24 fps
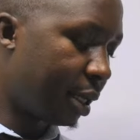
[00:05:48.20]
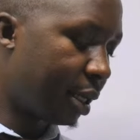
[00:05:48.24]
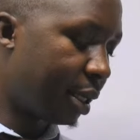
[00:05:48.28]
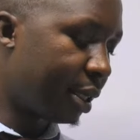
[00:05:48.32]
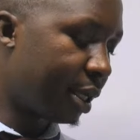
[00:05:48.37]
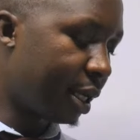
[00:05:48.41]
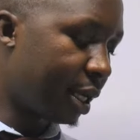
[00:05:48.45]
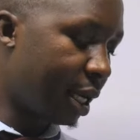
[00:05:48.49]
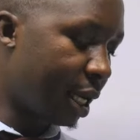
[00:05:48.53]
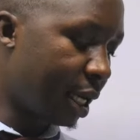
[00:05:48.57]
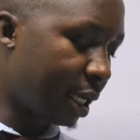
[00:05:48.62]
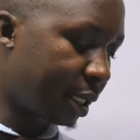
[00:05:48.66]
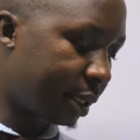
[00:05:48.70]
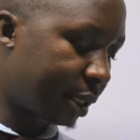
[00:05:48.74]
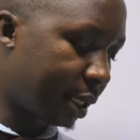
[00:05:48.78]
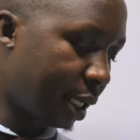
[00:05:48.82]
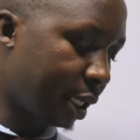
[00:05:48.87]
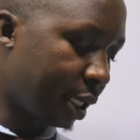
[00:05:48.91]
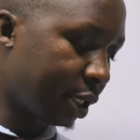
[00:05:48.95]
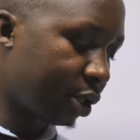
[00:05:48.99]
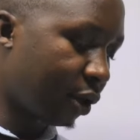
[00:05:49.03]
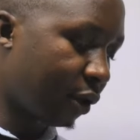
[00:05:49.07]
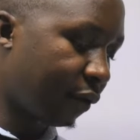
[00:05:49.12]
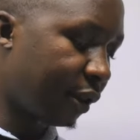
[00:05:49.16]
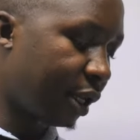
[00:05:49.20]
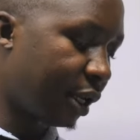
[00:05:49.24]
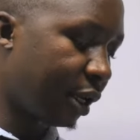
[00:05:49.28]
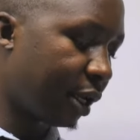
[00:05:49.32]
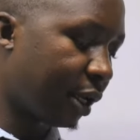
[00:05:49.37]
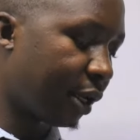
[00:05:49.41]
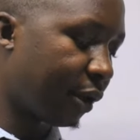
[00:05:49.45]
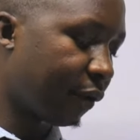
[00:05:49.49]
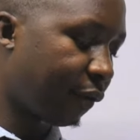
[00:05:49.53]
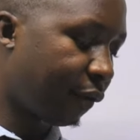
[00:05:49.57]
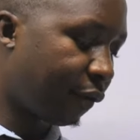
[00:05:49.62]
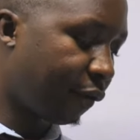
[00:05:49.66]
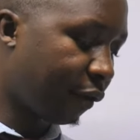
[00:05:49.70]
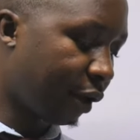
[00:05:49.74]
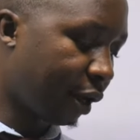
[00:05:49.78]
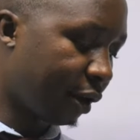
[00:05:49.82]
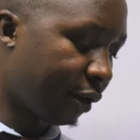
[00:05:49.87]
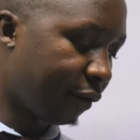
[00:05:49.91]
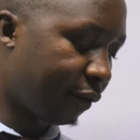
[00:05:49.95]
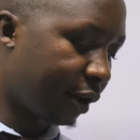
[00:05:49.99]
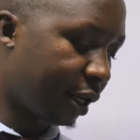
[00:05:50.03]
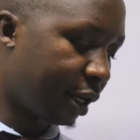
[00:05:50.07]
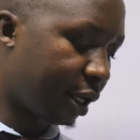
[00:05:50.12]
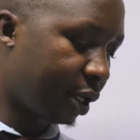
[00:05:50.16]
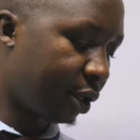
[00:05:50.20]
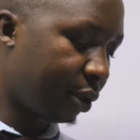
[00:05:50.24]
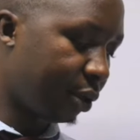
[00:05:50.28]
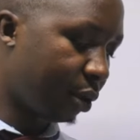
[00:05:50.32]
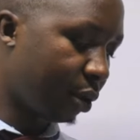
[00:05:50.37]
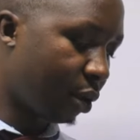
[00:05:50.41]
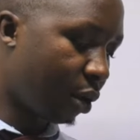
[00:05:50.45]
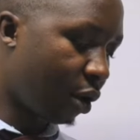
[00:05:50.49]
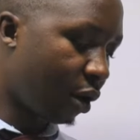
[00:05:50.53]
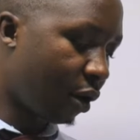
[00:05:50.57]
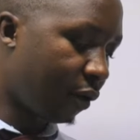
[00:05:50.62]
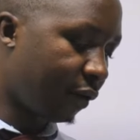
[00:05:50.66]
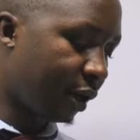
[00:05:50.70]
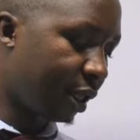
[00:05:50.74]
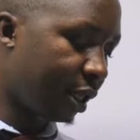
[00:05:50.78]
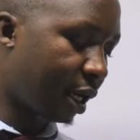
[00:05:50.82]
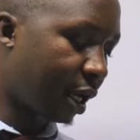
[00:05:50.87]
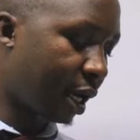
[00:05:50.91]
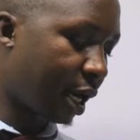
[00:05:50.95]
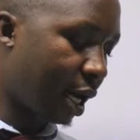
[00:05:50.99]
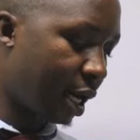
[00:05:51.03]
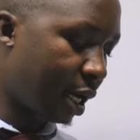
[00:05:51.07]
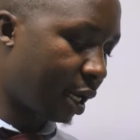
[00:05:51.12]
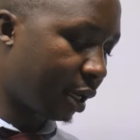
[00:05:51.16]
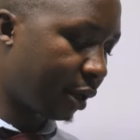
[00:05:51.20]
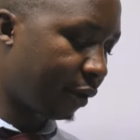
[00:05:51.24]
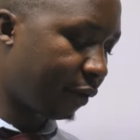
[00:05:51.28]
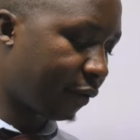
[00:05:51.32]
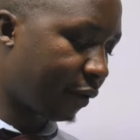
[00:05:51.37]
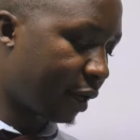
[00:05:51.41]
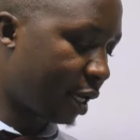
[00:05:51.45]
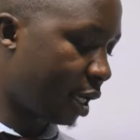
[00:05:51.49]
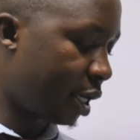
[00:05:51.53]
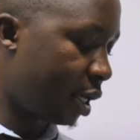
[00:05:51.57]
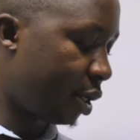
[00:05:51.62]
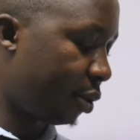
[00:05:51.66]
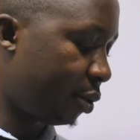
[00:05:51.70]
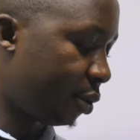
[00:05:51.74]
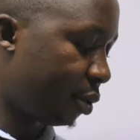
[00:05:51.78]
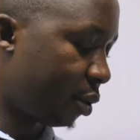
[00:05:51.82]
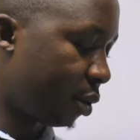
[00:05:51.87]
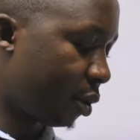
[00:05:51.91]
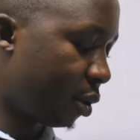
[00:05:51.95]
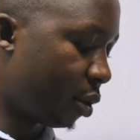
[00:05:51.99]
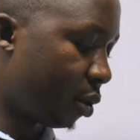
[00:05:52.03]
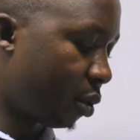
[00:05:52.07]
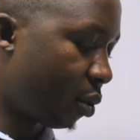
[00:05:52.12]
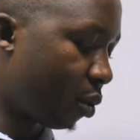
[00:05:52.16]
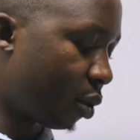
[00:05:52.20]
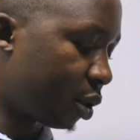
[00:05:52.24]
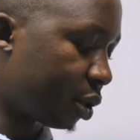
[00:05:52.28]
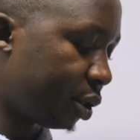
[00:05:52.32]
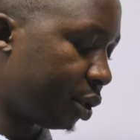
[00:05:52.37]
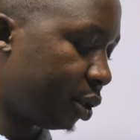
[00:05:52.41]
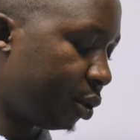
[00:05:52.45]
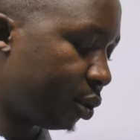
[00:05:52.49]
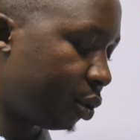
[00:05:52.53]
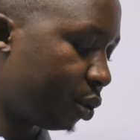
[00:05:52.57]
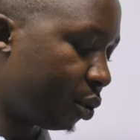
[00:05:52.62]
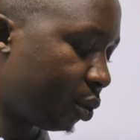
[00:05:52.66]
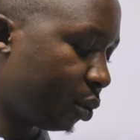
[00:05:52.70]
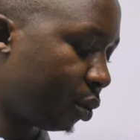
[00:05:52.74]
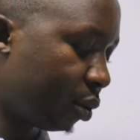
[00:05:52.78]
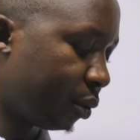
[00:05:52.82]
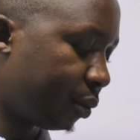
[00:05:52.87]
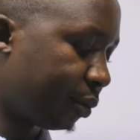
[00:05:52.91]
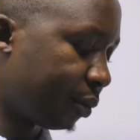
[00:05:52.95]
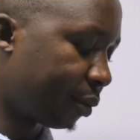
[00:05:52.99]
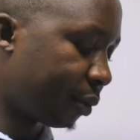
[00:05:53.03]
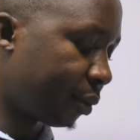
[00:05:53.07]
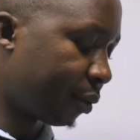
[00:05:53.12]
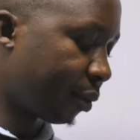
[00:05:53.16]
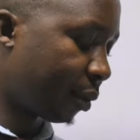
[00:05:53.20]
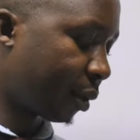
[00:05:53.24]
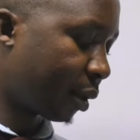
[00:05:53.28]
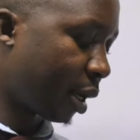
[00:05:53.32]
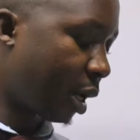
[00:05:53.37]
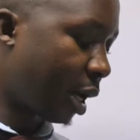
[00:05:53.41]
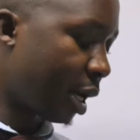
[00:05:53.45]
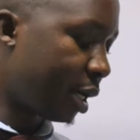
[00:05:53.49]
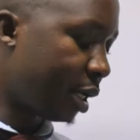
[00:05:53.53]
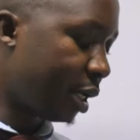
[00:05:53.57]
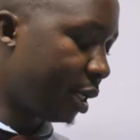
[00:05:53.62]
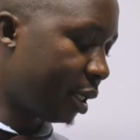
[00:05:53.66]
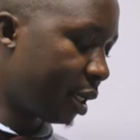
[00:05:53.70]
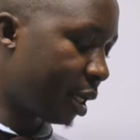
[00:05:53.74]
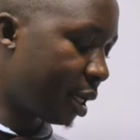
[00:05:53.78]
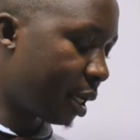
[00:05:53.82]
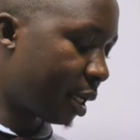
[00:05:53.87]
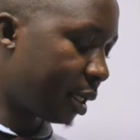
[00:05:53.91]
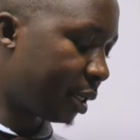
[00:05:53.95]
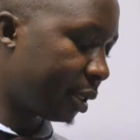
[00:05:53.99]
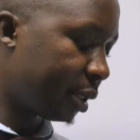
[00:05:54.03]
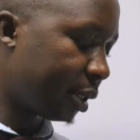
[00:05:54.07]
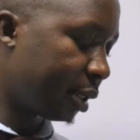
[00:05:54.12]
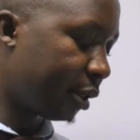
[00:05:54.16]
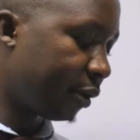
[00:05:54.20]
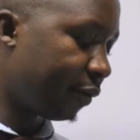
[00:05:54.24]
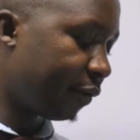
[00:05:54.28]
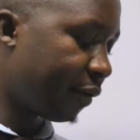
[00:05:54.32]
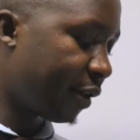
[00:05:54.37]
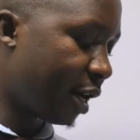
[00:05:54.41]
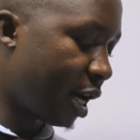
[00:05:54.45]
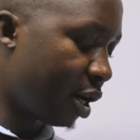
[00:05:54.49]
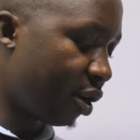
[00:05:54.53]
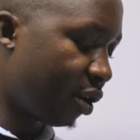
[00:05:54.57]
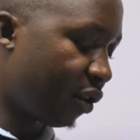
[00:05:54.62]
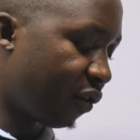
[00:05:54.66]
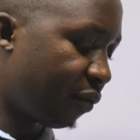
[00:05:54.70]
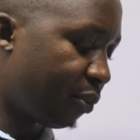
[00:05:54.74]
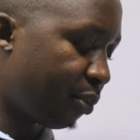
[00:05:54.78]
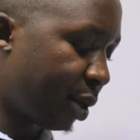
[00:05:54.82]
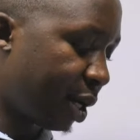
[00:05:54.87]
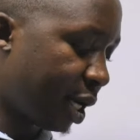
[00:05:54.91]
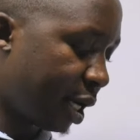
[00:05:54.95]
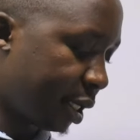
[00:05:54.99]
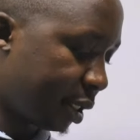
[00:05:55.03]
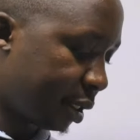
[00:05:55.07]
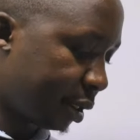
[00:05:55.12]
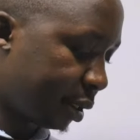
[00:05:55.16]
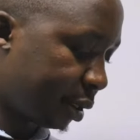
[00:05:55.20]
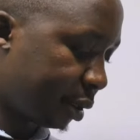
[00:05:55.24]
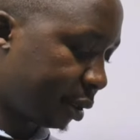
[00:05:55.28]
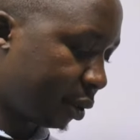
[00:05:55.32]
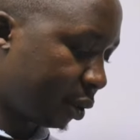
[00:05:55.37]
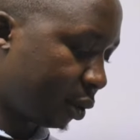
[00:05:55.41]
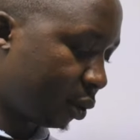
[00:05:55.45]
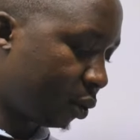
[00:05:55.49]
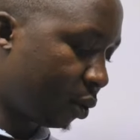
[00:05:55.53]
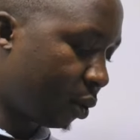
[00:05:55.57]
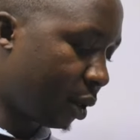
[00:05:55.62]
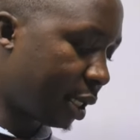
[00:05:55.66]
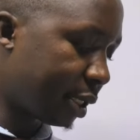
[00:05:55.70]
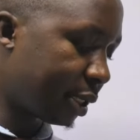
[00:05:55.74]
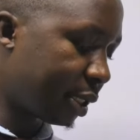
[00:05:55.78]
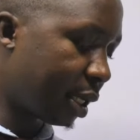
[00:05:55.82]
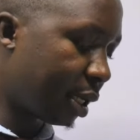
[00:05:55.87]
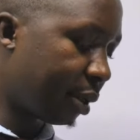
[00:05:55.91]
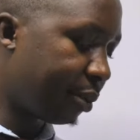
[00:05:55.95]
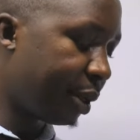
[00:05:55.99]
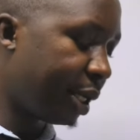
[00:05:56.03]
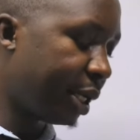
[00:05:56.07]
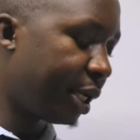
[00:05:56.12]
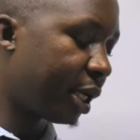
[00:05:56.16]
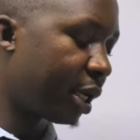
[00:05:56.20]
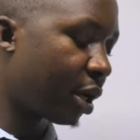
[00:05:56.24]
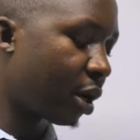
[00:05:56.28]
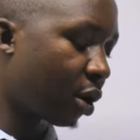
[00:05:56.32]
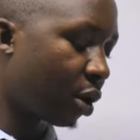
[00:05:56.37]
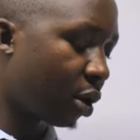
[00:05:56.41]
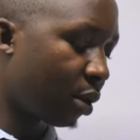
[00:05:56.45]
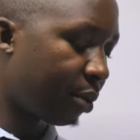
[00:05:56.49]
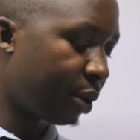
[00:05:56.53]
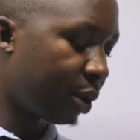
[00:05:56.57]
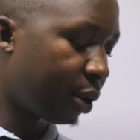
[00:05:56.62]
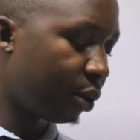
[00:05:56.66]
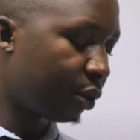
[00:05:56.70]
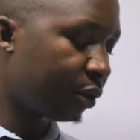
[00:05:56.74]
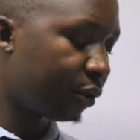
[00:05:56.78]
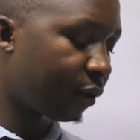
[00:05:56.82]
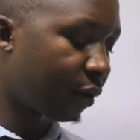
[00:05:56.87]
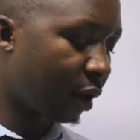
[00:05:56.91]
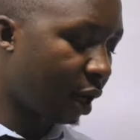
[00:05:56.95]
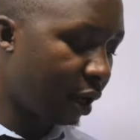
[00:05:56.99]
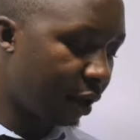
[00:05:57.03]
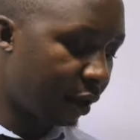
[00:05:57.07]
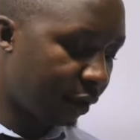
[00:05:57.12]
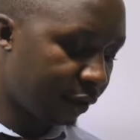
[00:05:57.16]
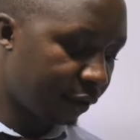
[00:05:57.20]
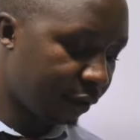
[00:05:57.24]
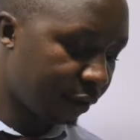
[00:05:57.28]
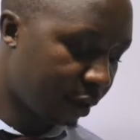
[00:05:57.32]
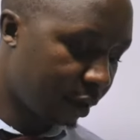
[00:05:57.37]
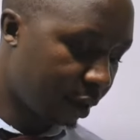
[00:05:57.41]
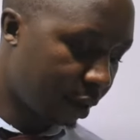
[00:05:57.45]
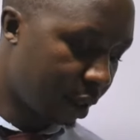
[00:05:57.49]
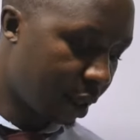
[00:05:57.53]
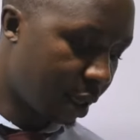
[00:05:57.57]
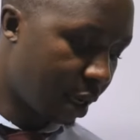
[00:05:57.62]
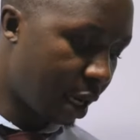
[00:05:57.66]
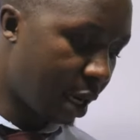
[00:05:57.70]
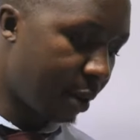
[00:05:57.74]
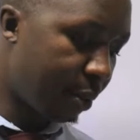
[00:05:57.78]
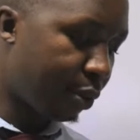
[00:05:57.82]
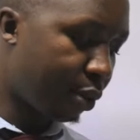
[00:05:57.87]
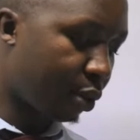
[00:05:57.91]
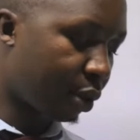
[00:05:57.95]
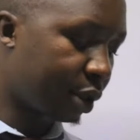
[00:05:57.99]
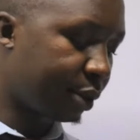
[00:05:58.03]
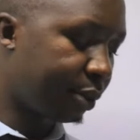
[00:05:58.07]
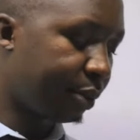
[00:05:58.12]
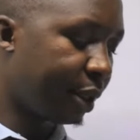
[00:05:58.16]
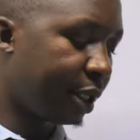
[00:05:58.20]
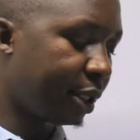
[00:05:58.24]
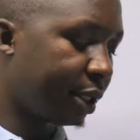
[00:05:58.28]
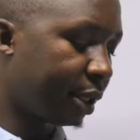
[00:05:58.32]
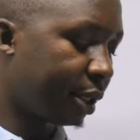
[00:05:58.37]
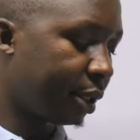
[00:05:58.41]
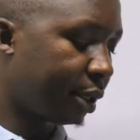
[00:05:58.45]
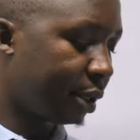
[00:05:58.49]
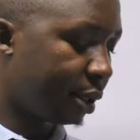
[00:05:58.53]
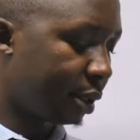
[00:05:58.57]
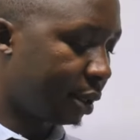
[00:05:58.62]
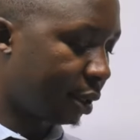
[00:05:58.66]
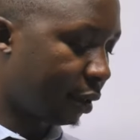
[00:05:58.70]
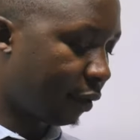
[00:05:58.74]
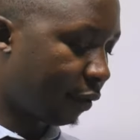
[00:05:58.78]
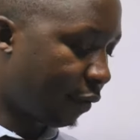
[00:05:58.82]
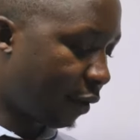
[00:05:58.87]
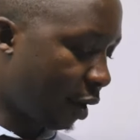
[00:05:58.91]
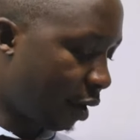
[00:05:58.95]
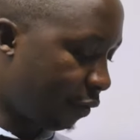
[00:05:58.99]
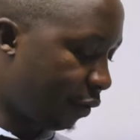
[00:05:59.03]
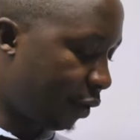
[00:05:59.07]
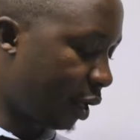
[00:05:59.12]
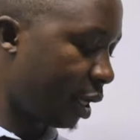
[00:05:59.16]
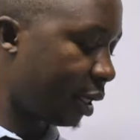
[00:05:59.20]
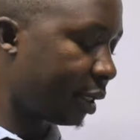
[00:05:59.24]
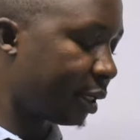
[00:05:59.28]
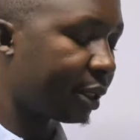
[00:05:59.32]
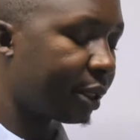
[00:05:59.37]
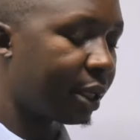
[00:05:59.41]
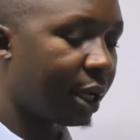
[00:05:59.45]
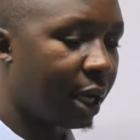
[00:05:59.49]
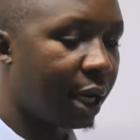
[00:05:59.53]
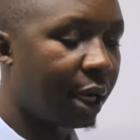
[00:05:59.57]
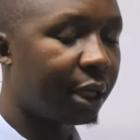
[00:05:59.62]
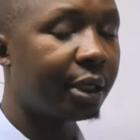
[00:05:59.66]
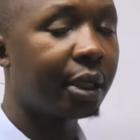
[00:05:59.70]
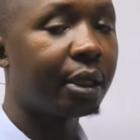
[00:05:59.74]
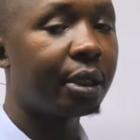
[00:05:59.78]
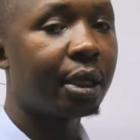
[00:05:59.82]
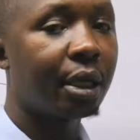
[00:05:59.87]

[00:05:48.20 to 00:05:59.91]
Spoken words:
The excess of the fair value over the carrying value was due to an increase in value of plant, whose remaining economic useful life approximated 5 years as at